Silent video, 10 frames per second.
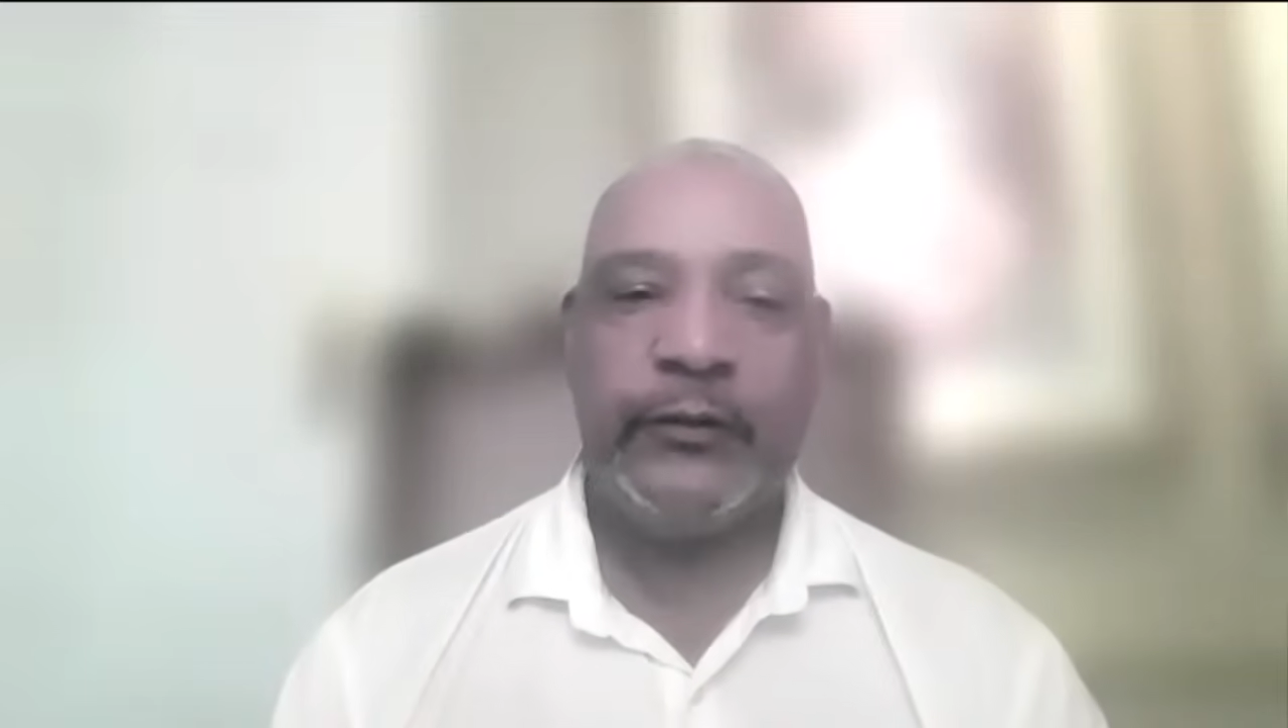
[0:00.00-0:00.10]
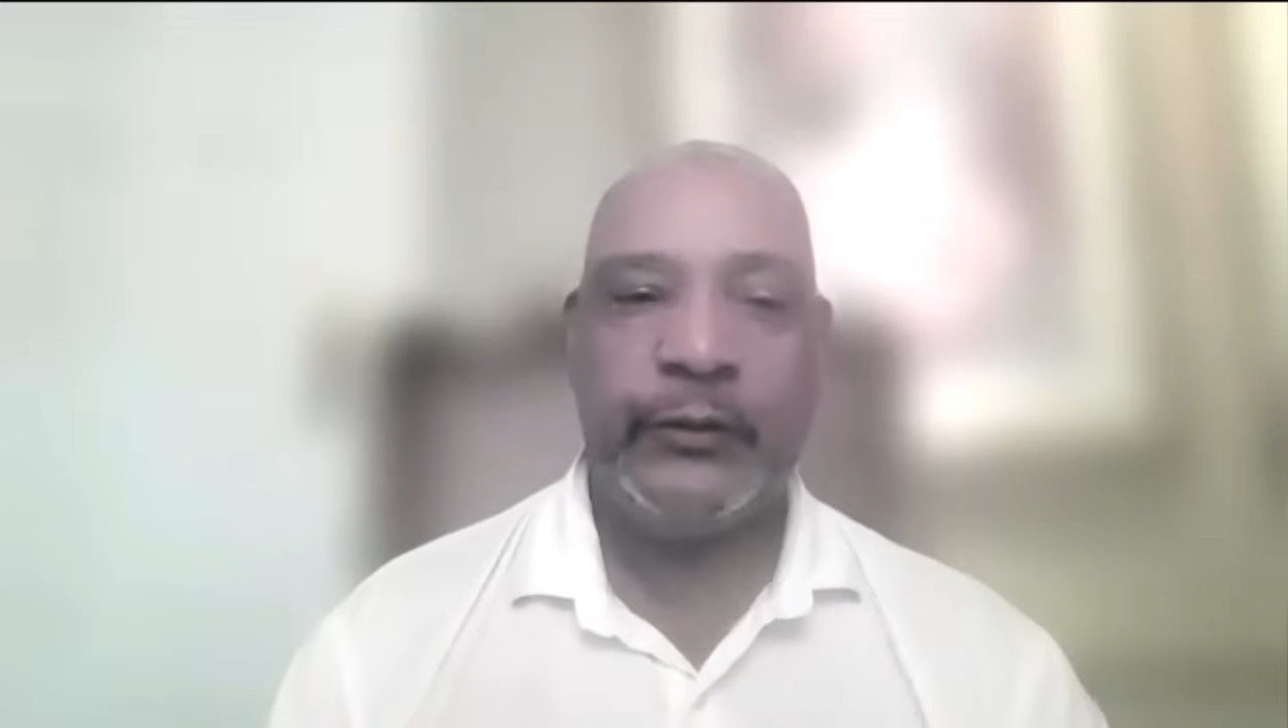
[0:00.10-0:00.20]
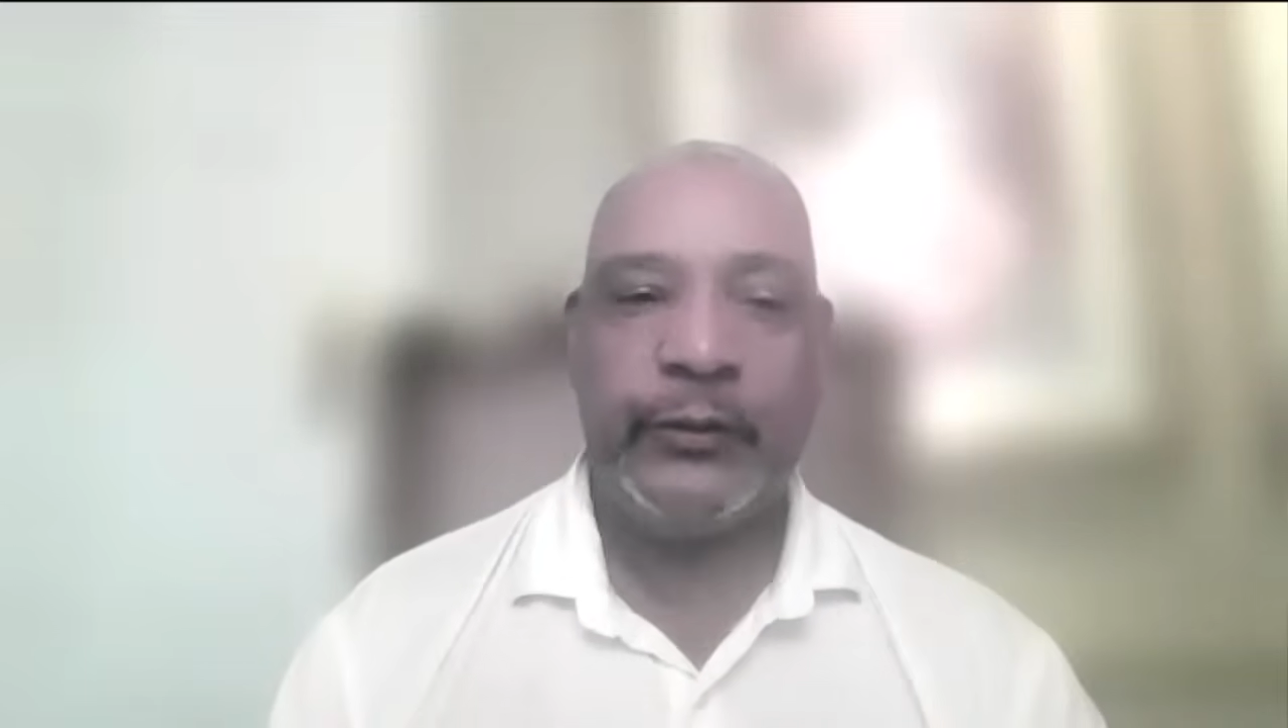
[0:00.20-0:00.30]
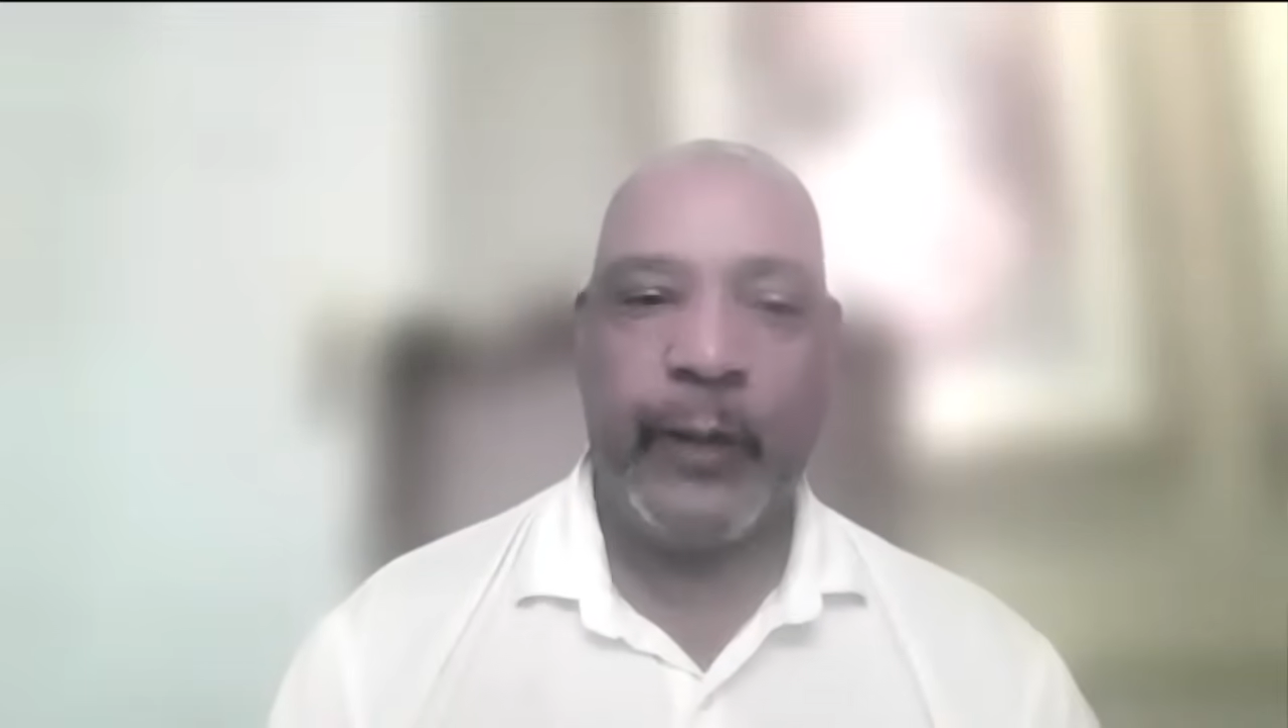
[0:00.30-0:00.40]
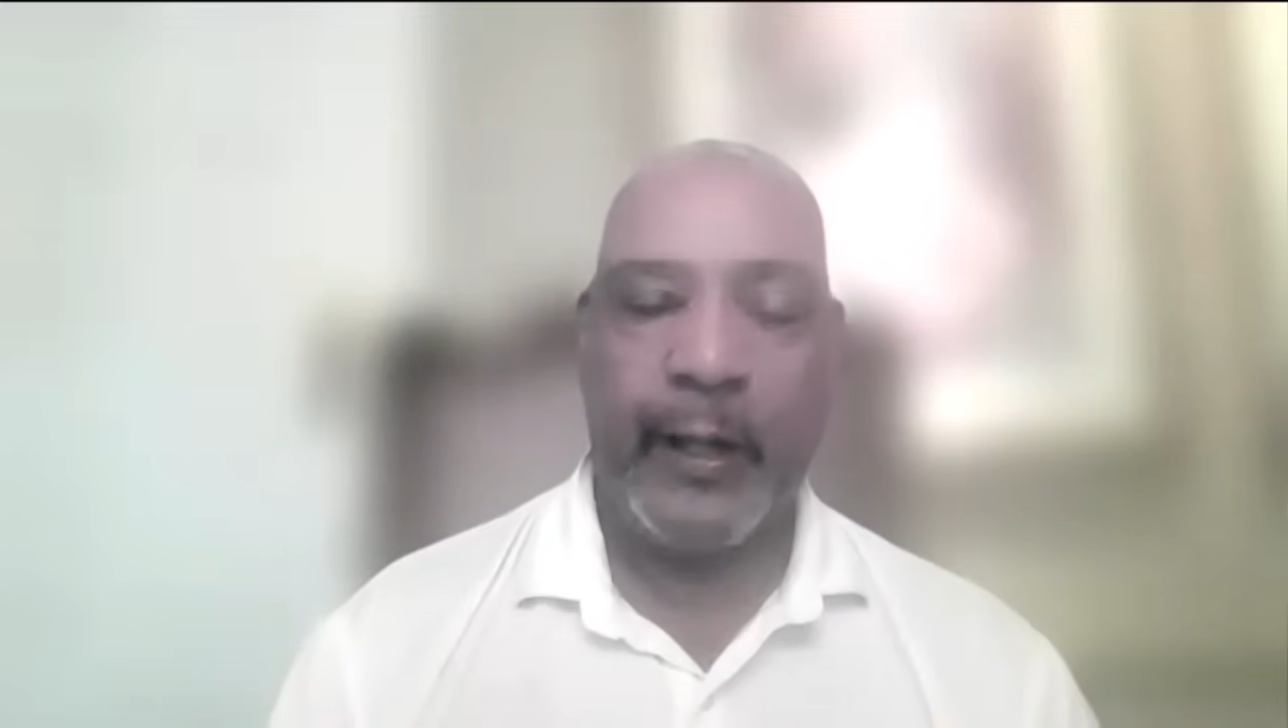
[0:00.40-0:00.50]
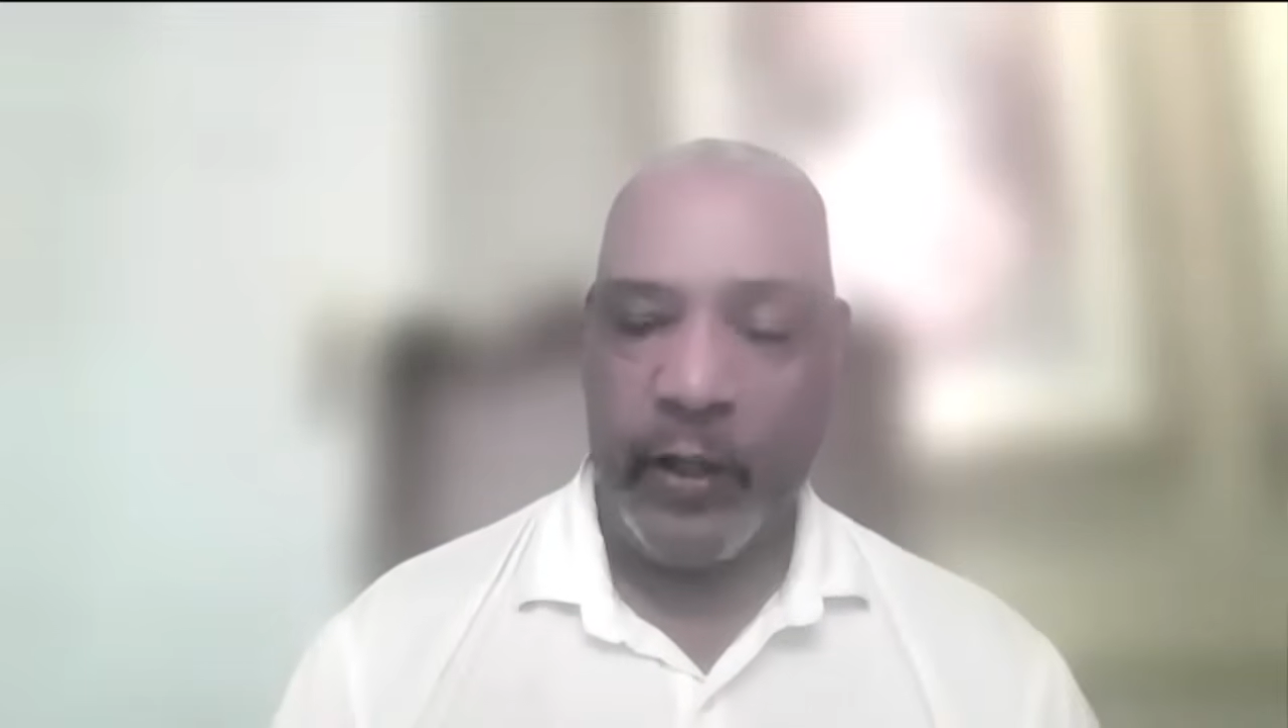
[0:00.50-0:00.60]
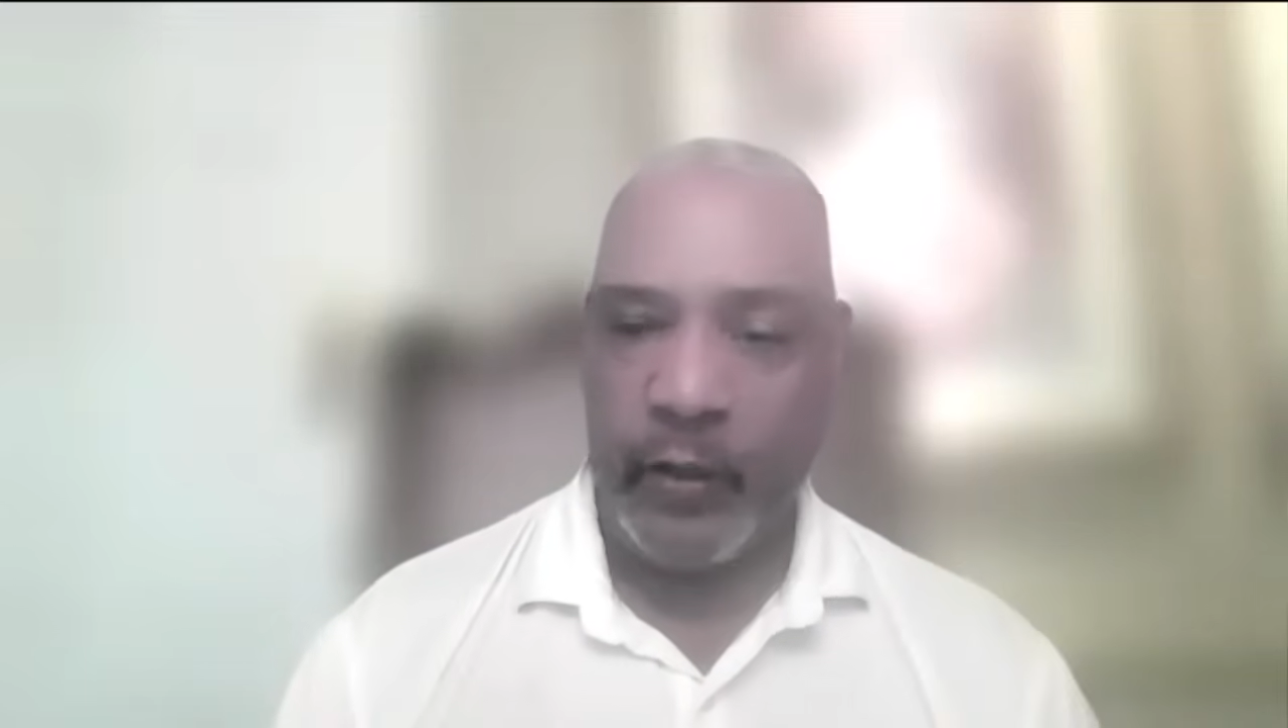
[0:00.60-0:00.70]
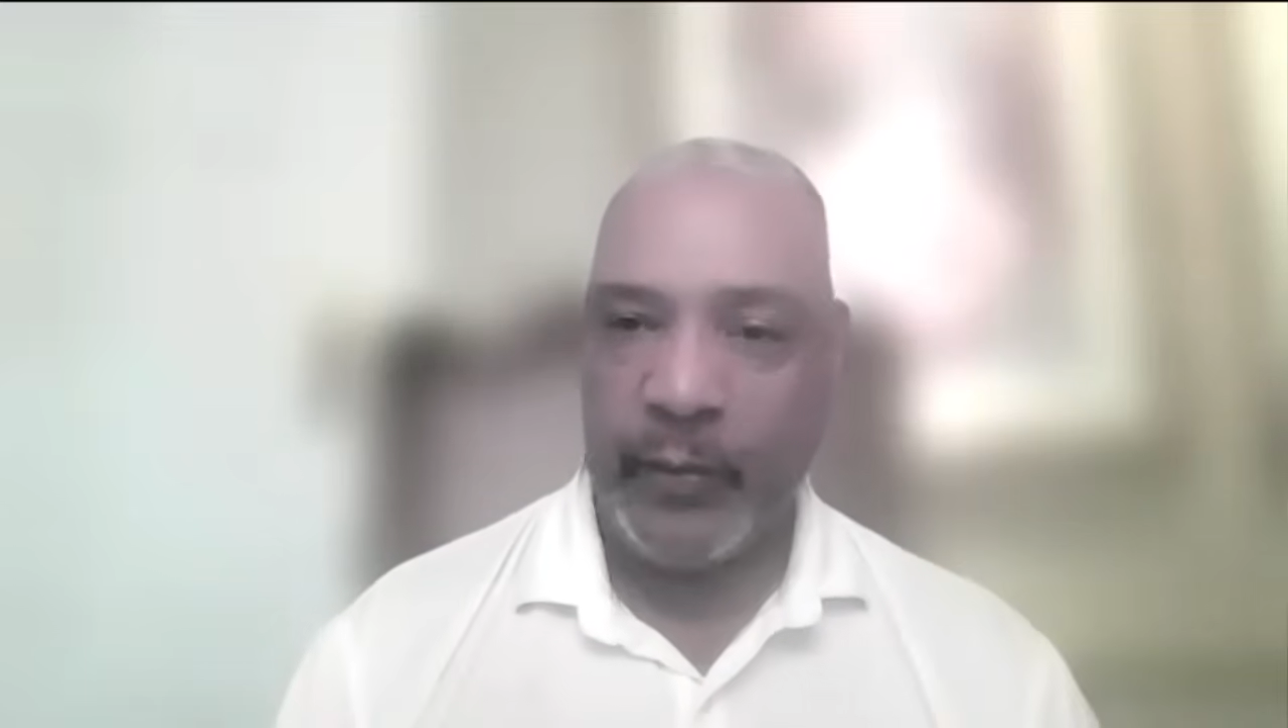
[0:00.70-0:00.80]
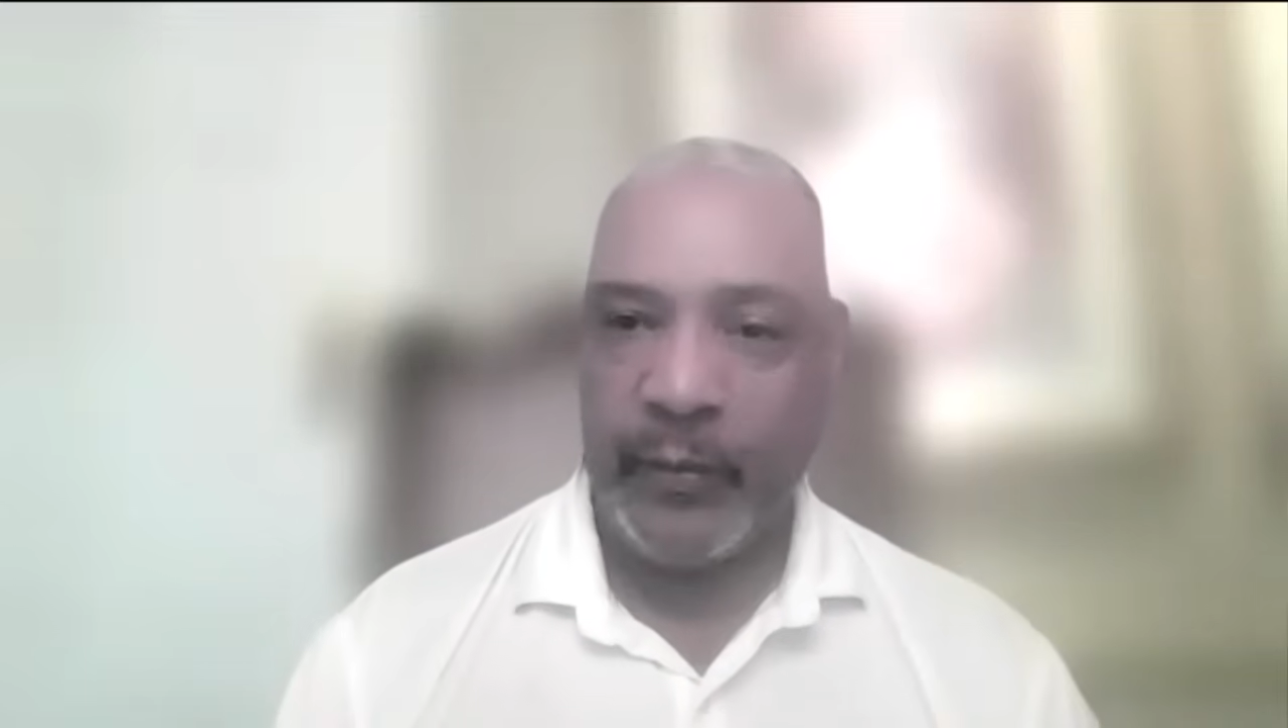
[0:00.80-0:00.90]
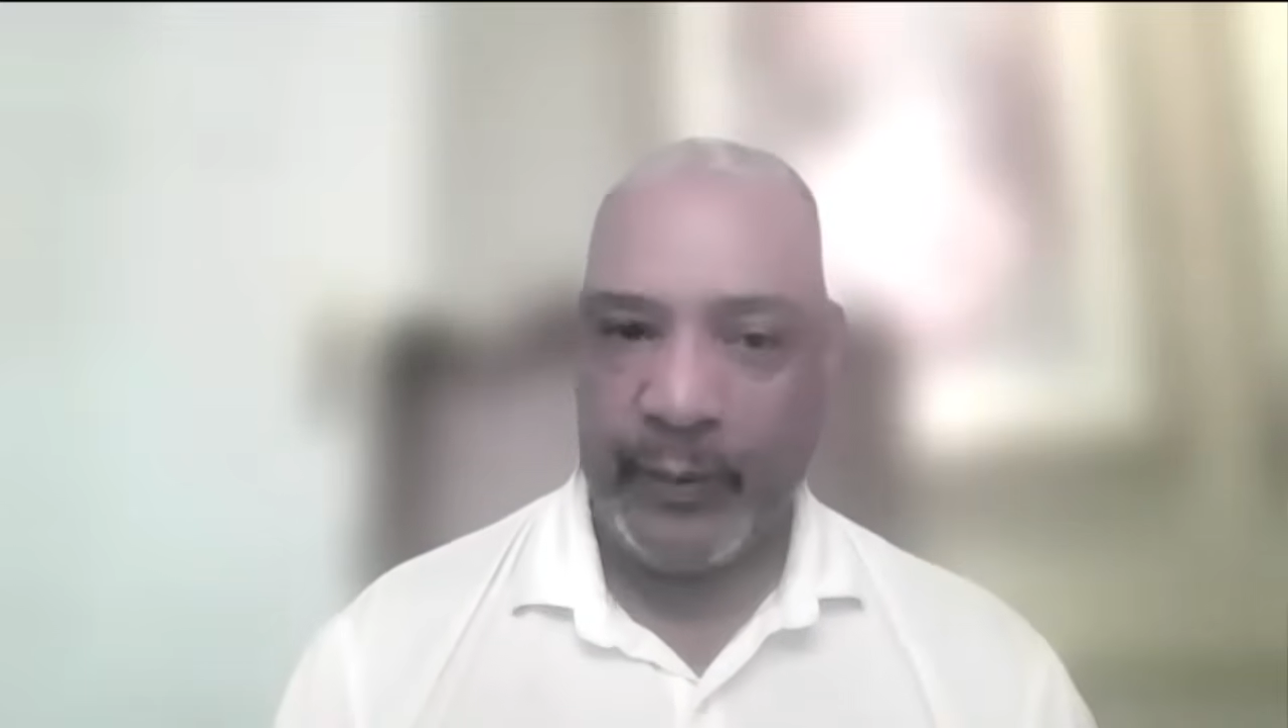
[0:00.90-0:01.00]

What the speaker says: to a human